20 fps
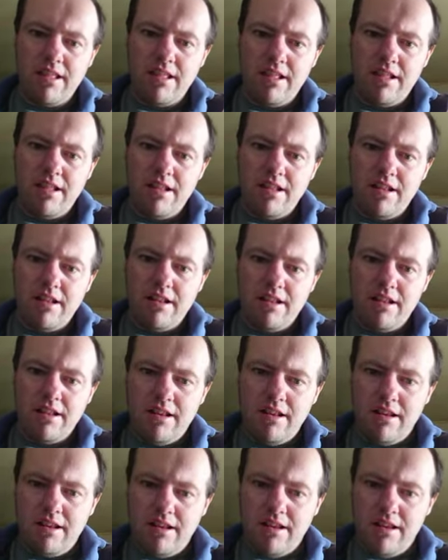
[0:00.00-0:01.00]

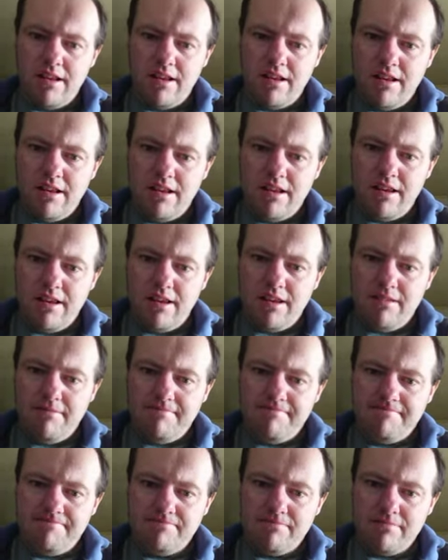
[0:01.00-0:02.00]

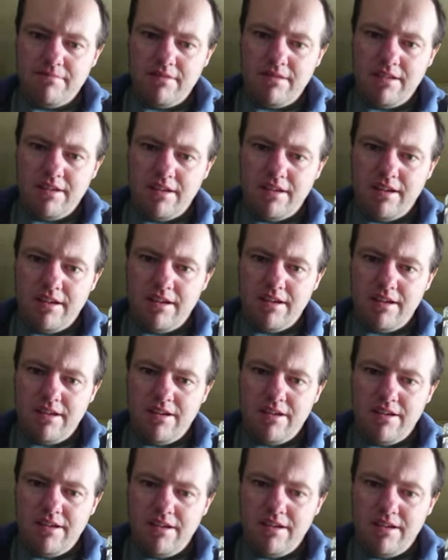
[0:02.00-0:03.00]

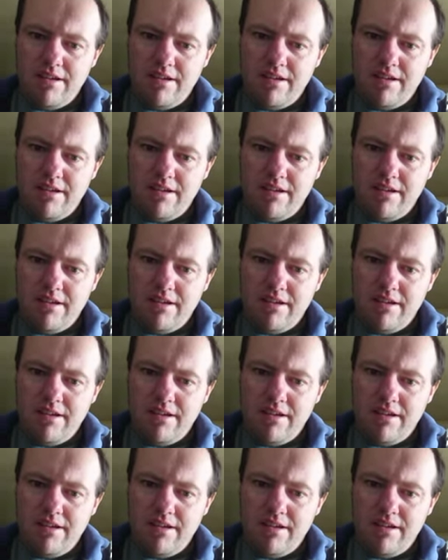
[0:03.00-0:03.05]
(silence)